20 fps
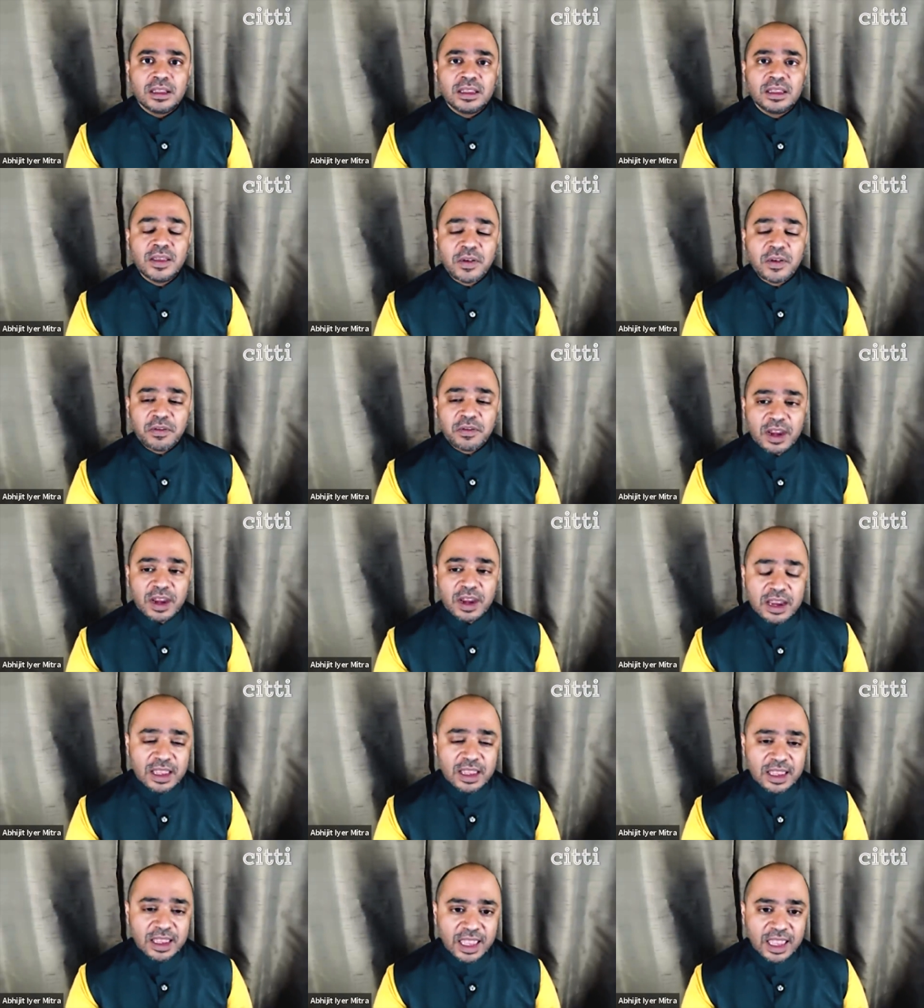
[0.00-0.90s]
they were
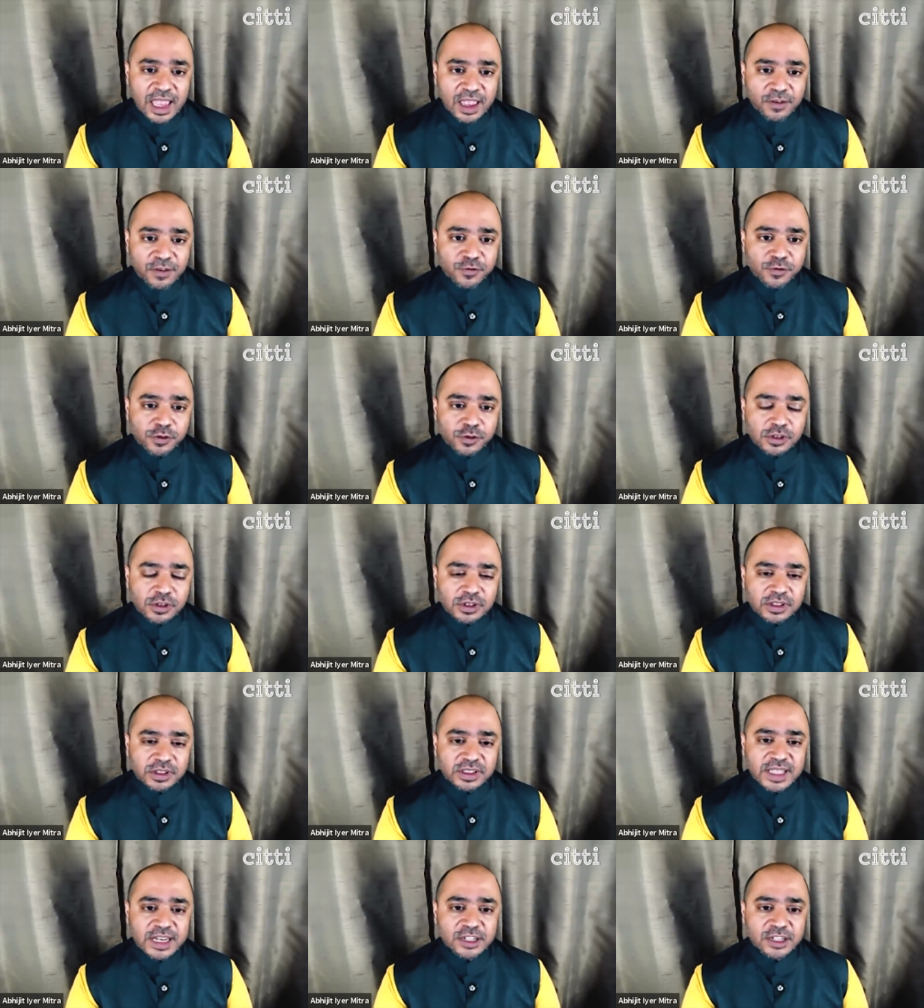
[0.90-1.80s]
very
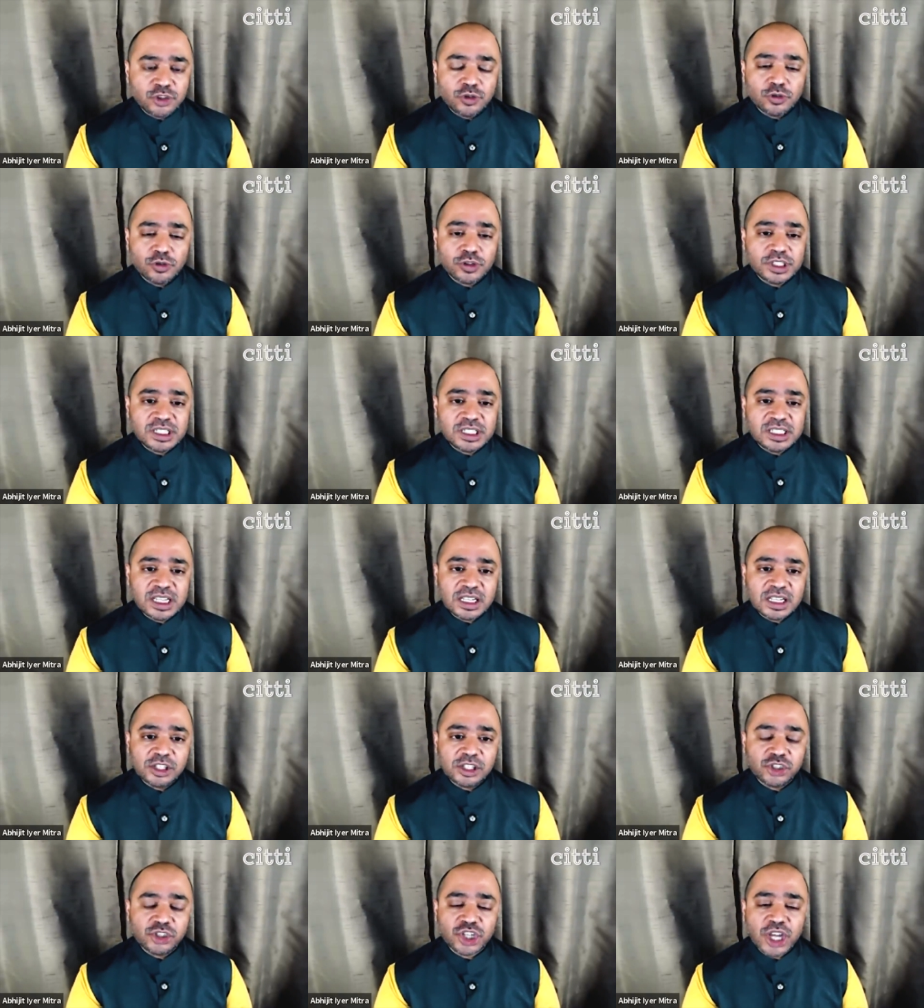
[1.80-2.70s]
careful that, you know,
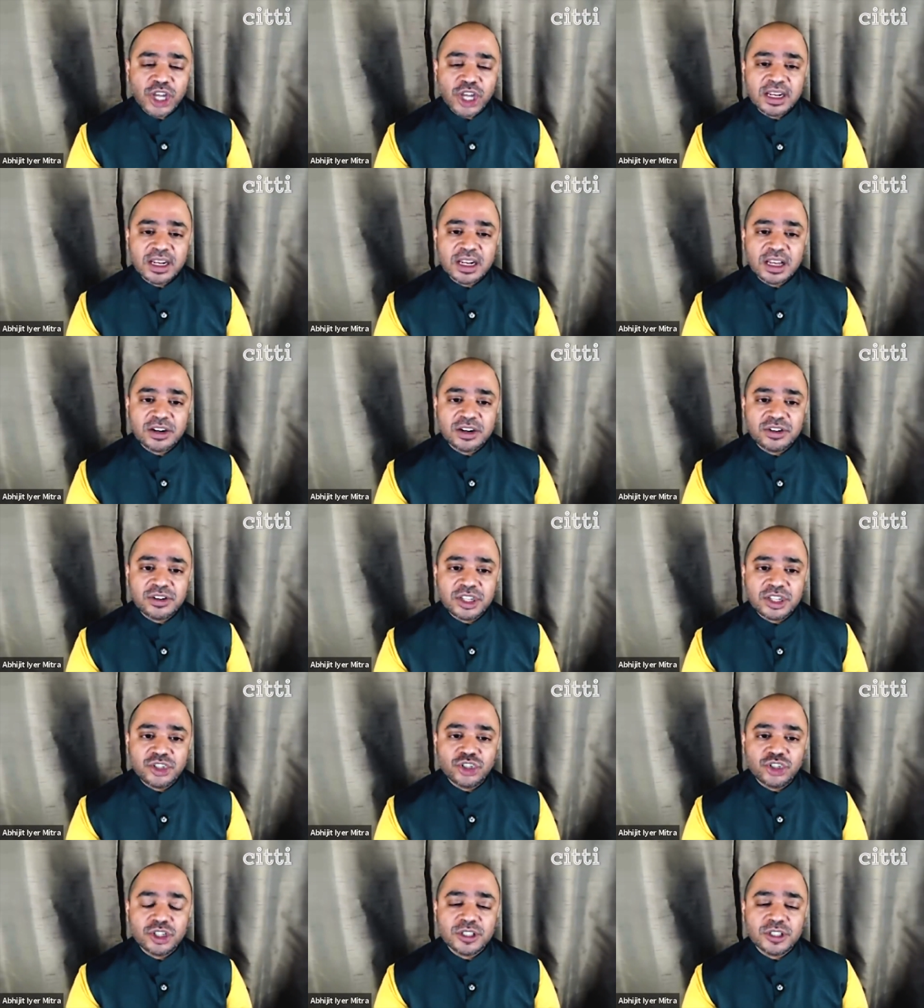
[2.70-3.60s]
till China
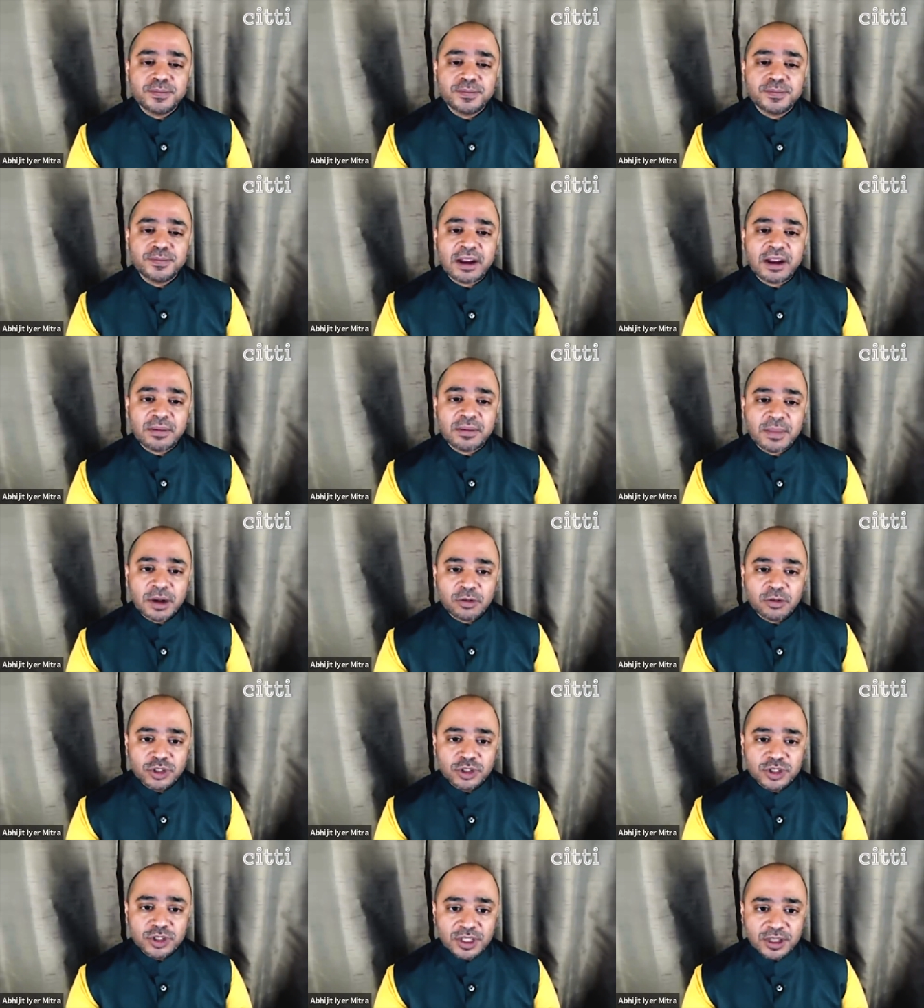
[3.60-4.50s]
reaches
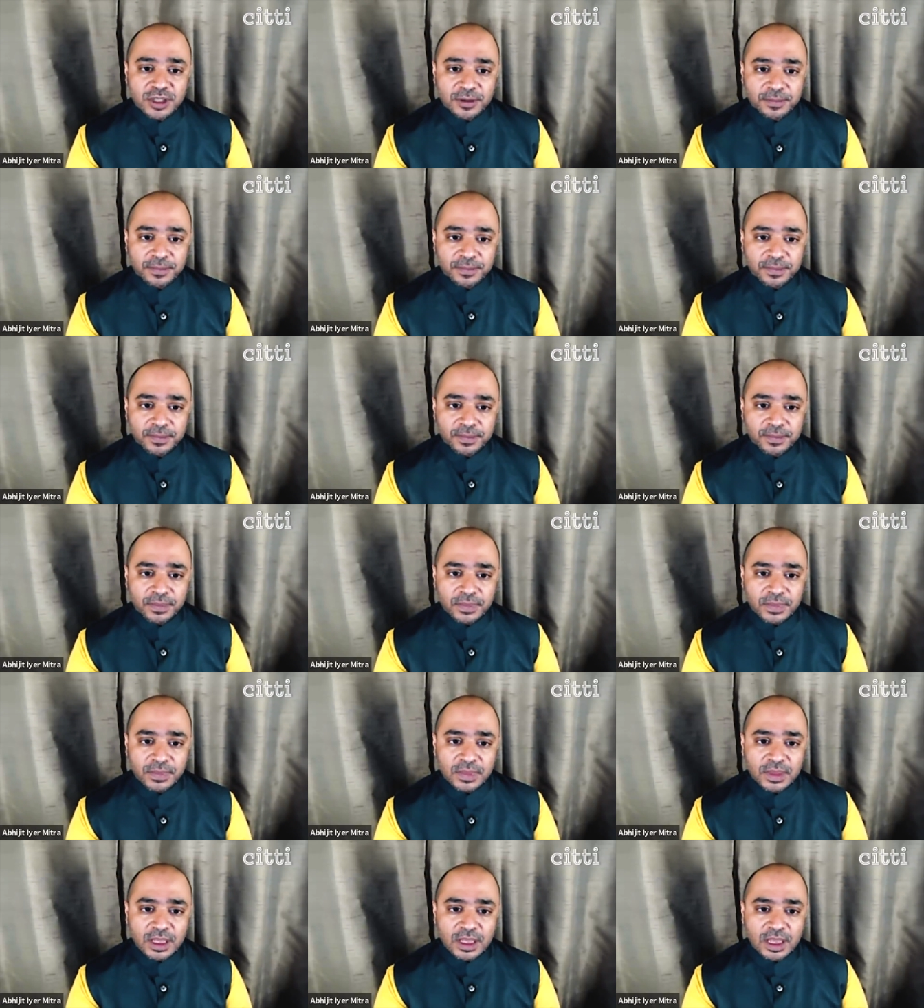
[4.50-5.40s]
paramountcy,
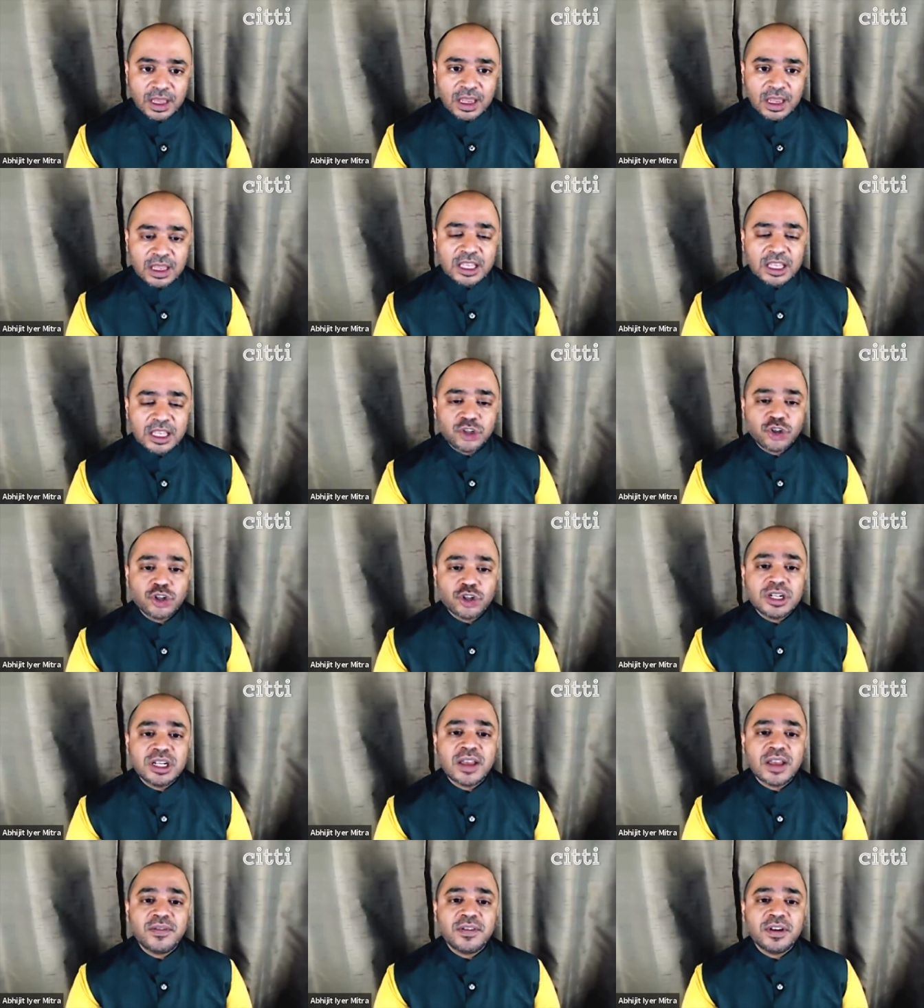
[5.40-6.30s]
they should
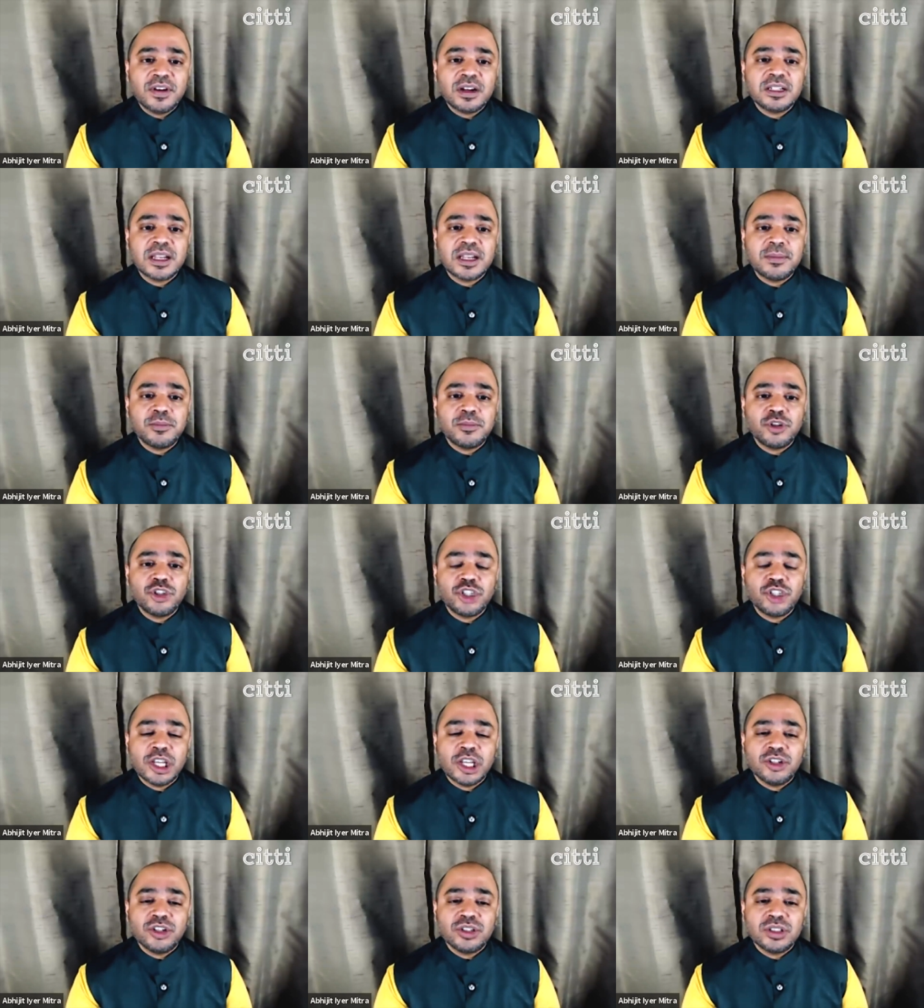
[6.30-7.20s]
never attempt to
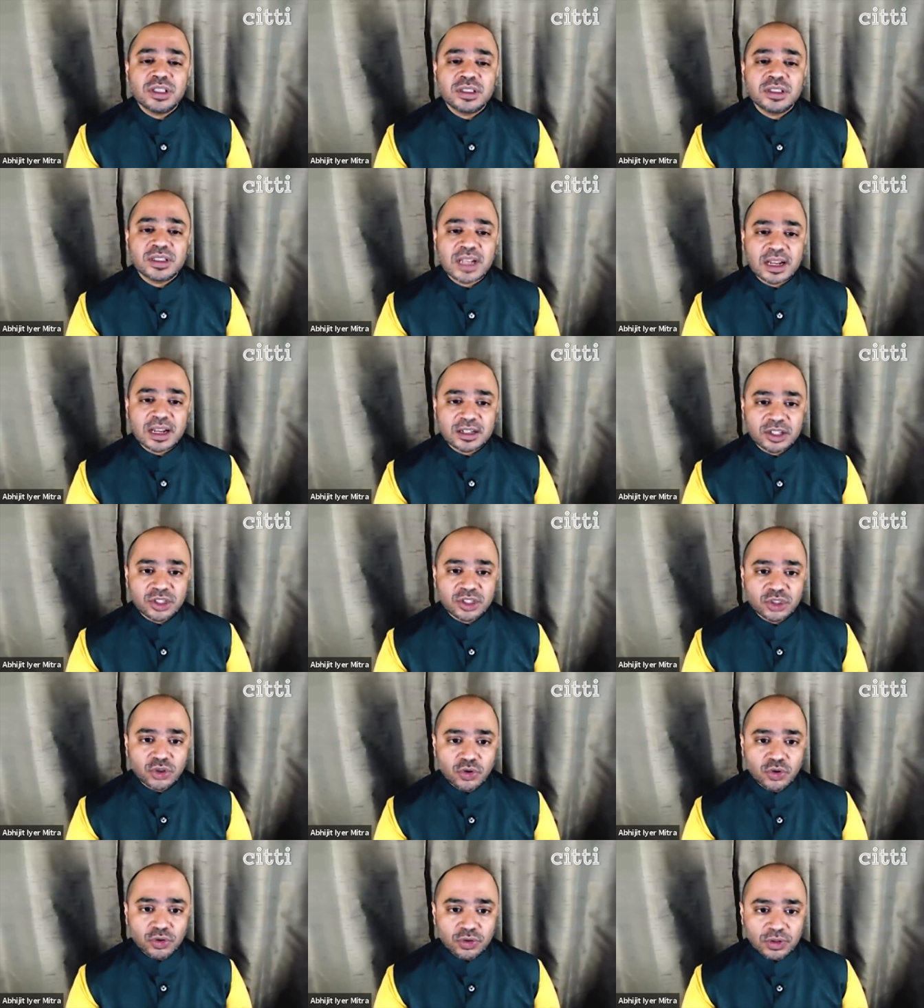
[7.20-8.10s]
change the status
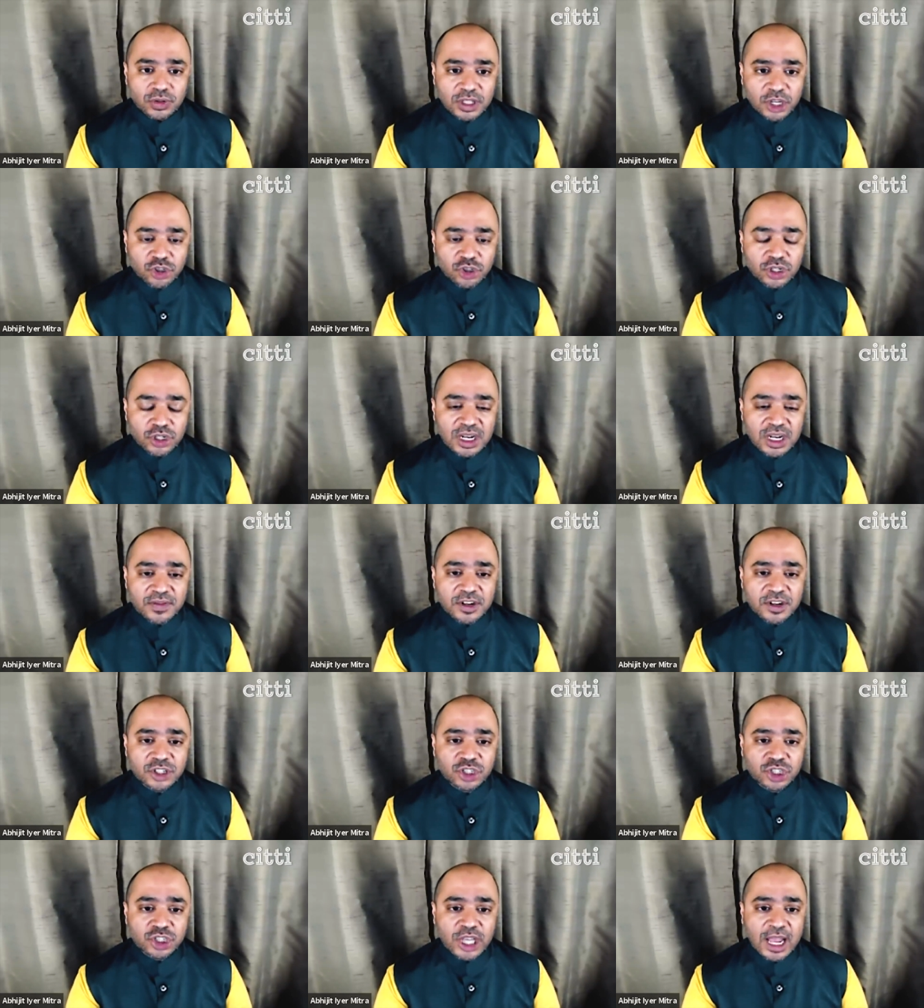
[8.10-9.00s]
quo. They should never
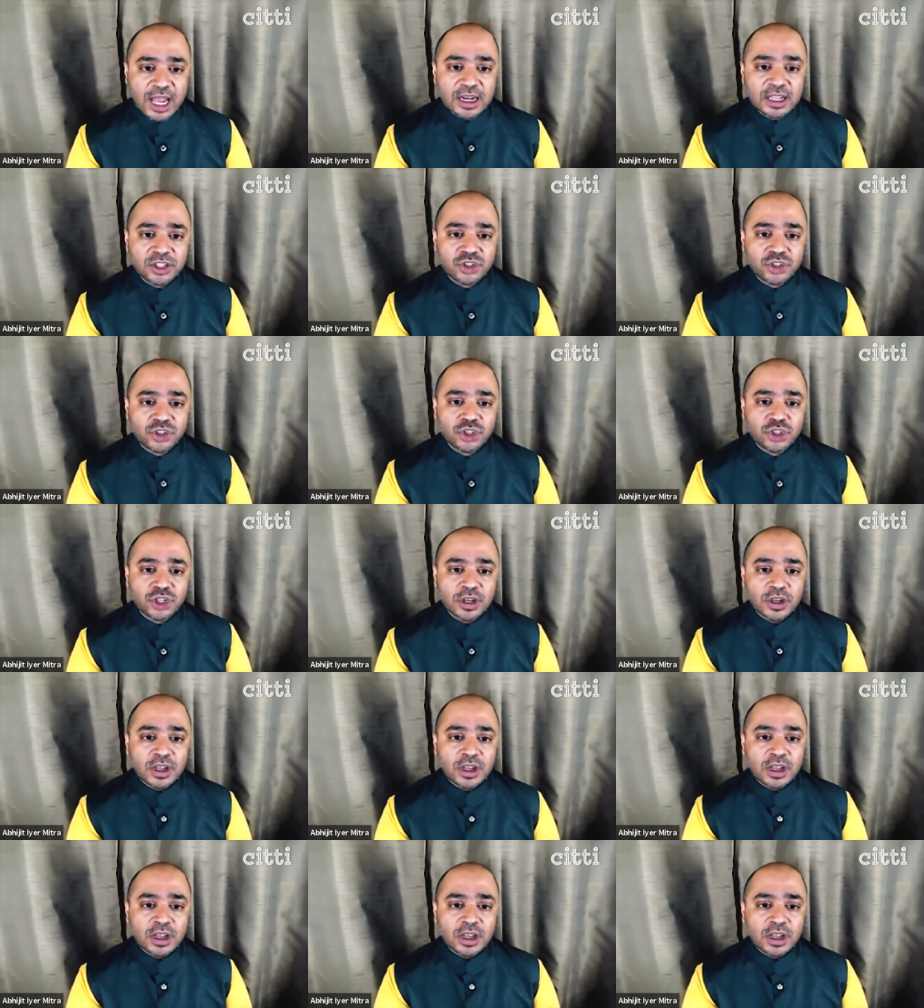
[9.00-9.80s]
challenge